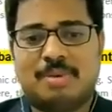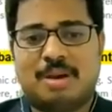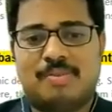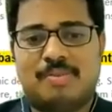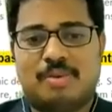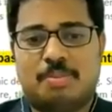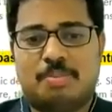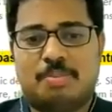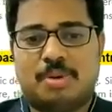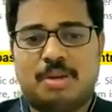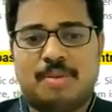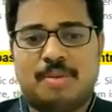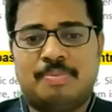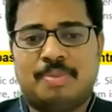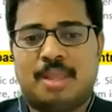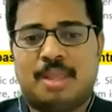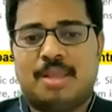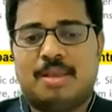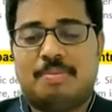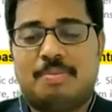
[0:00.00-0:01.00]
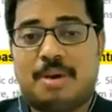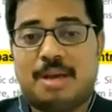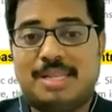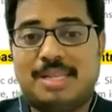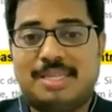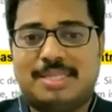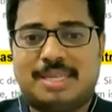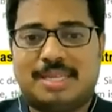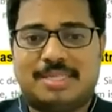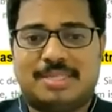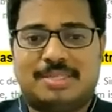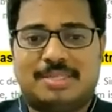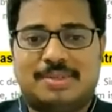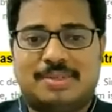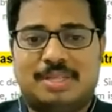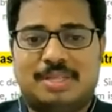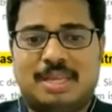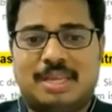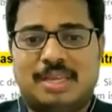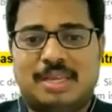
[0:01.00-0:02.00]
of uh, pulses through
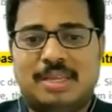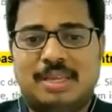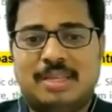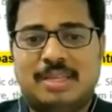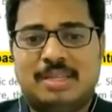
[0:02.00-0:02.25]
the